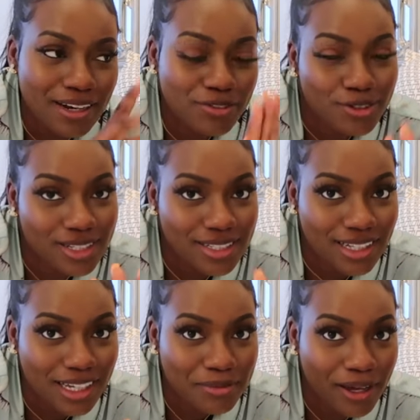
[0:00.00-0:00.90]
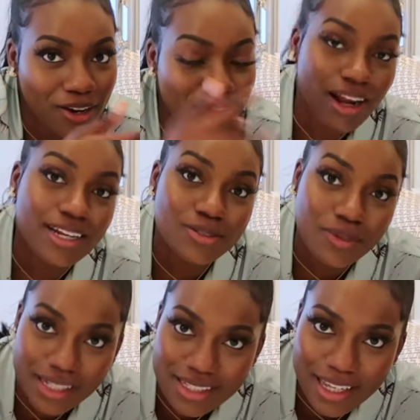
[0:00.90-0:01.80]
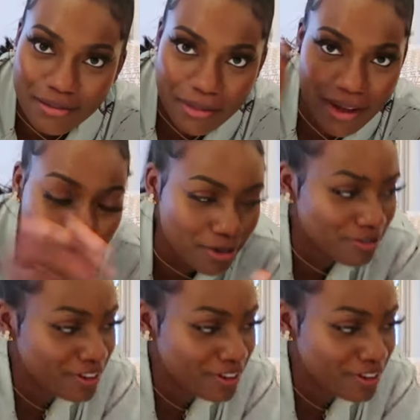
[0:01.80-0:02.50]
and fall asleep and crash while I take my makeup off